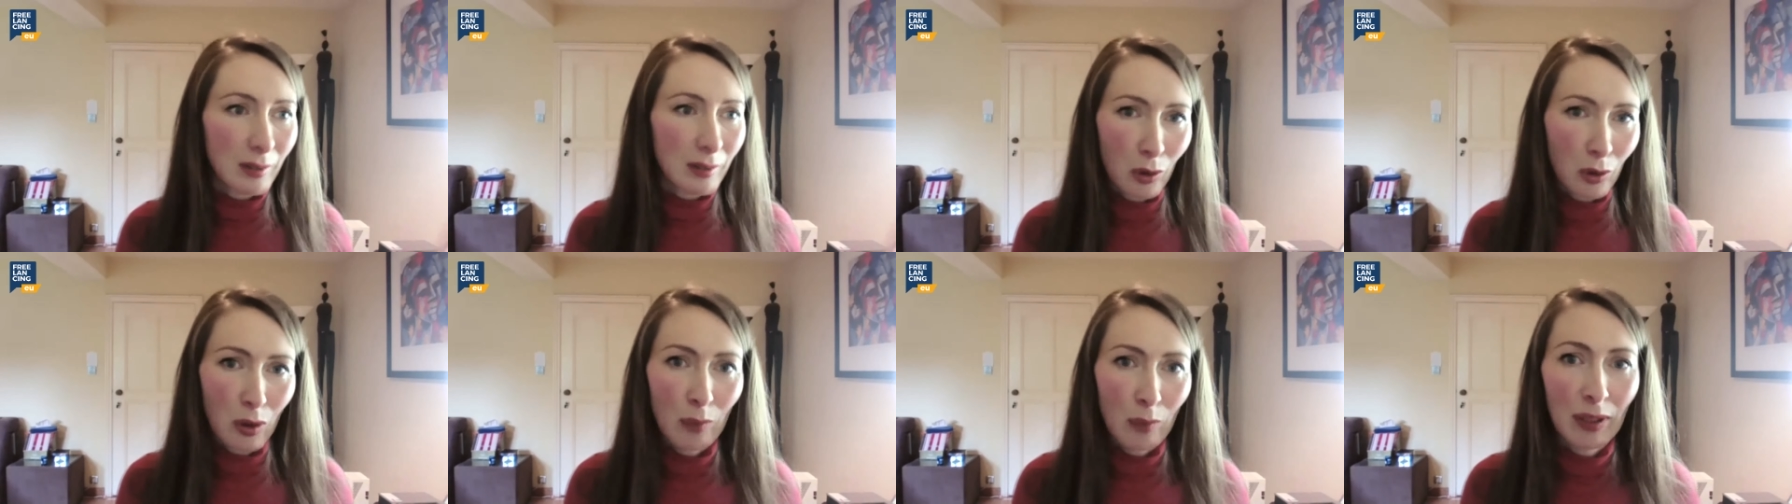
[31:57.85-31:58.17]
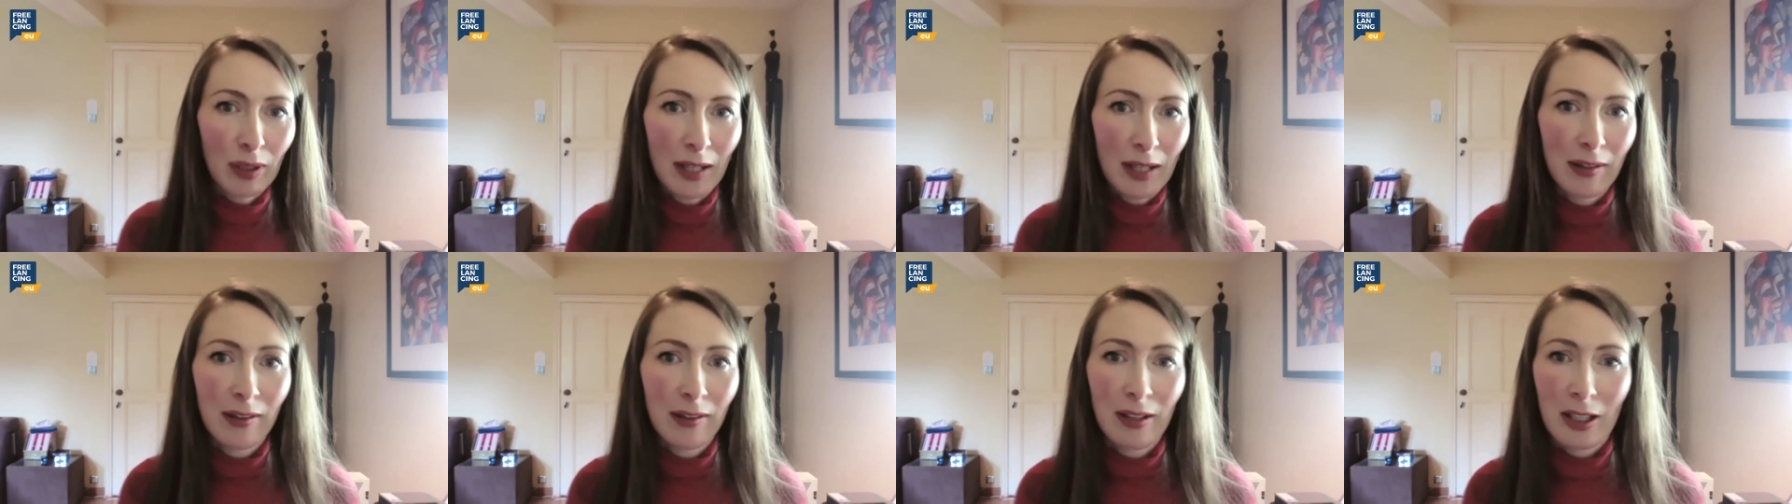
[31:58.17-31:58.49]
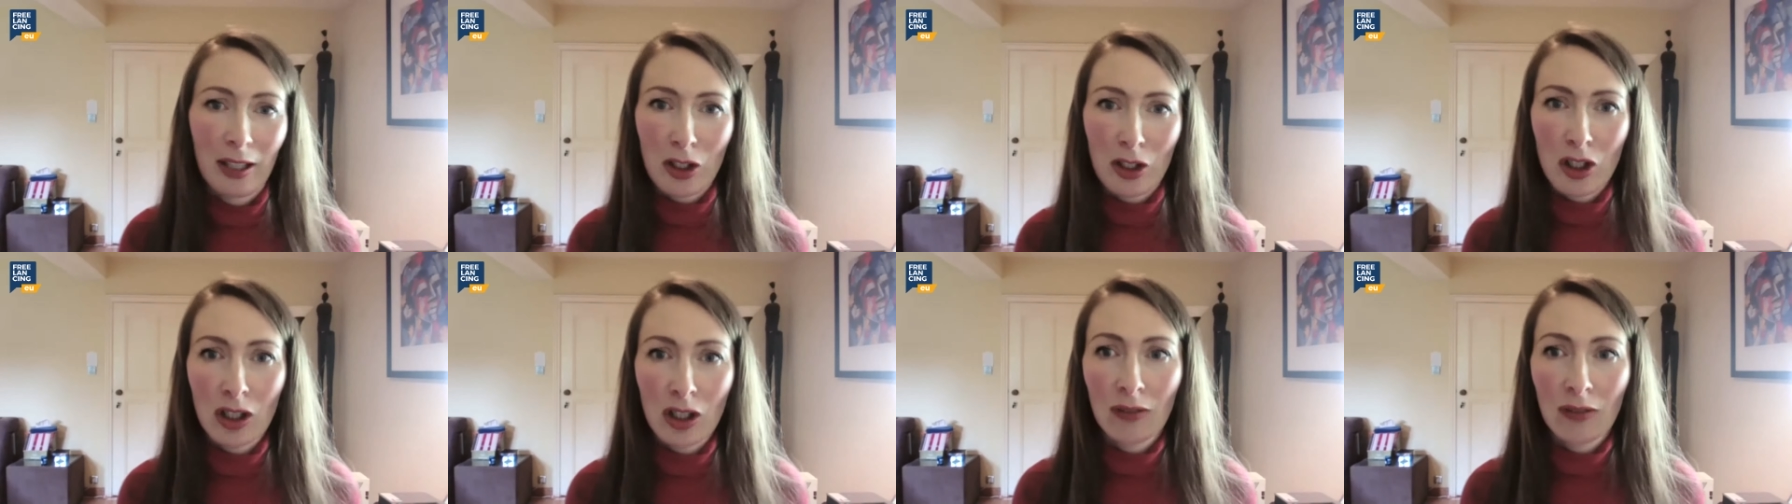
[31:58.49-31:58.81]
I'm planning
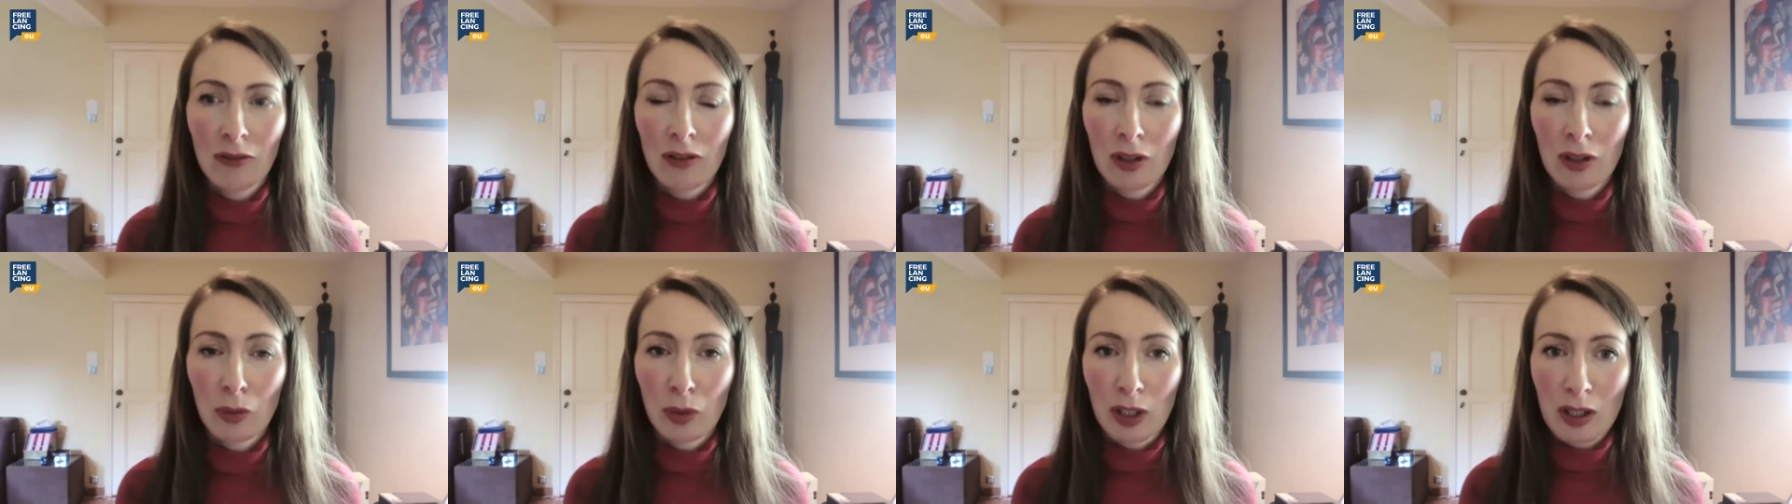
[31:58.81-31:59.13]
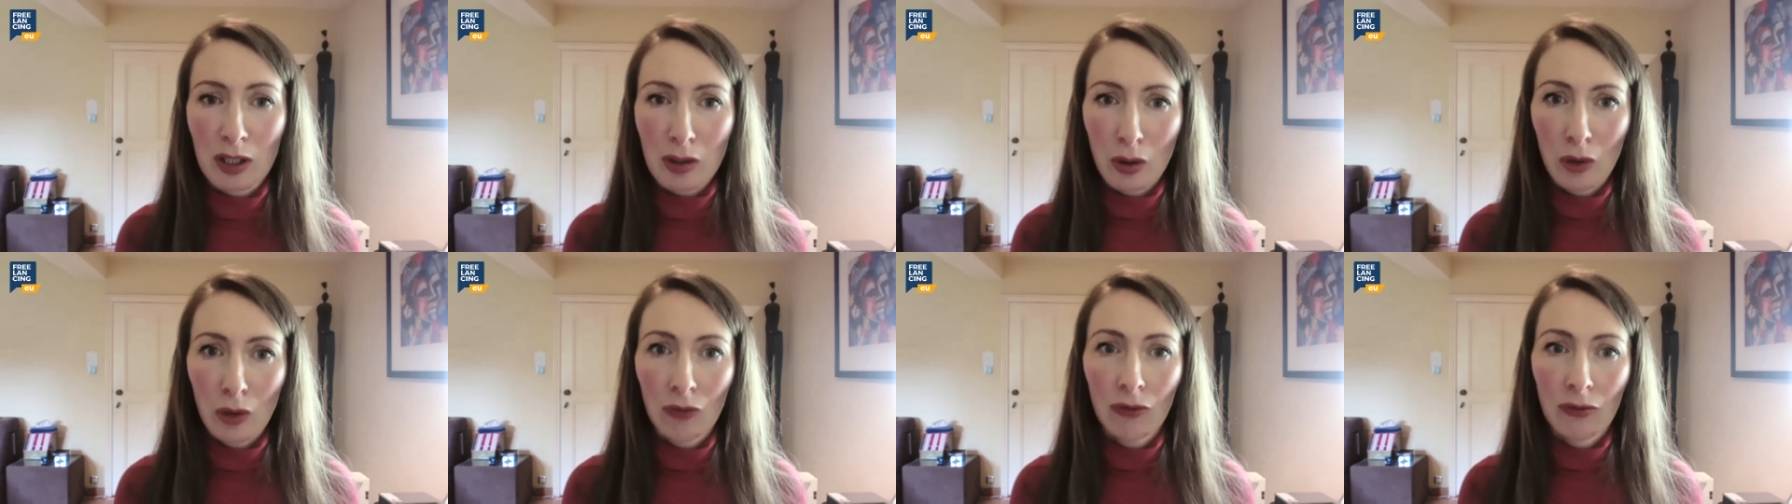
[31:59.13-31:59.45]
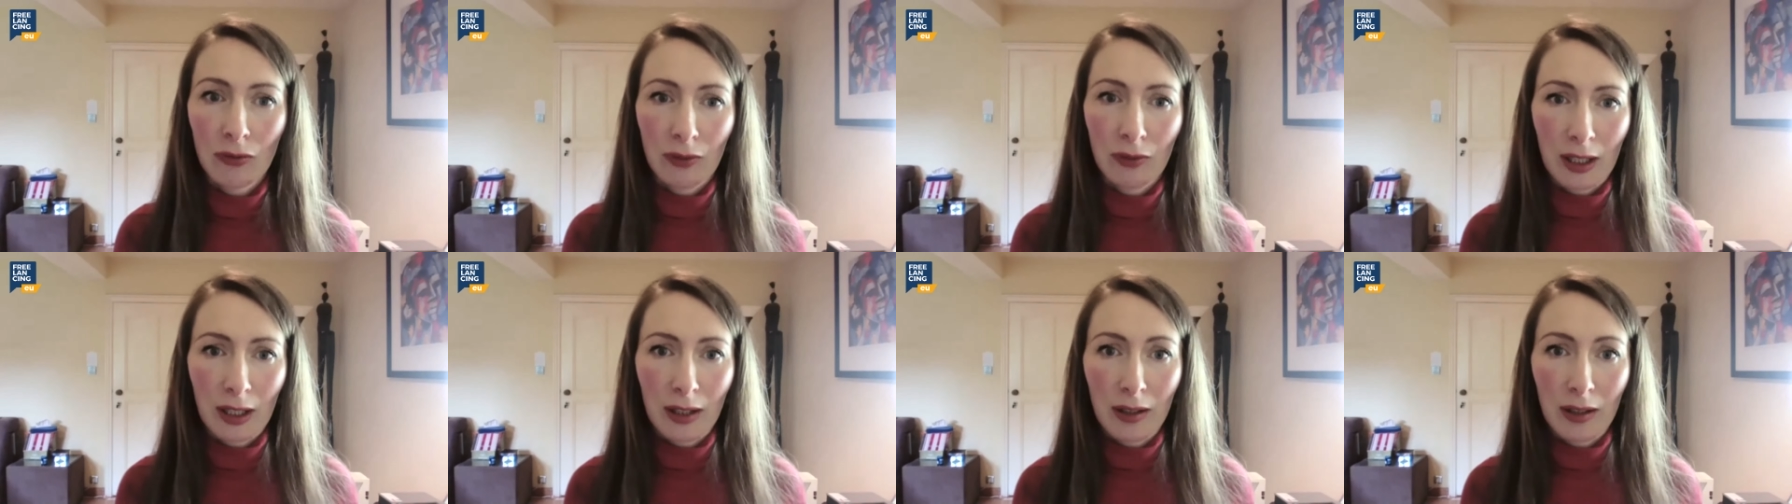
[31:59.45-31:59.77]
actually 3 weeks
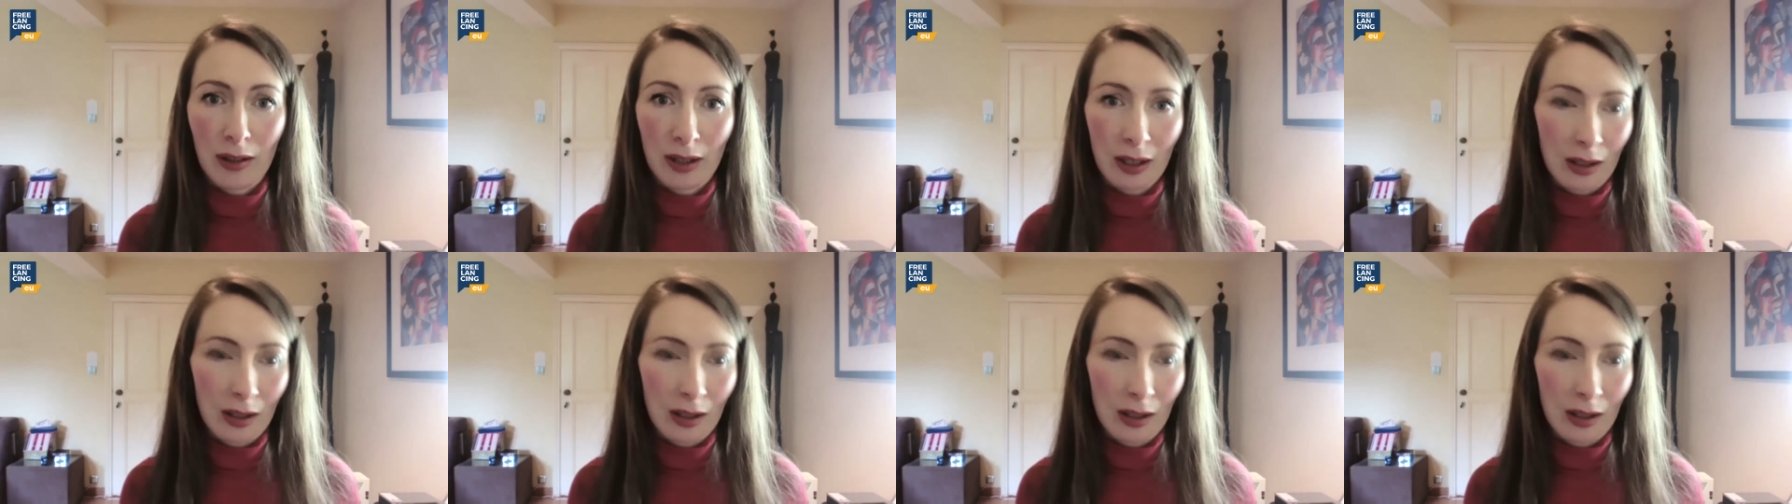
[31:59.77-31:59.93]
off, then and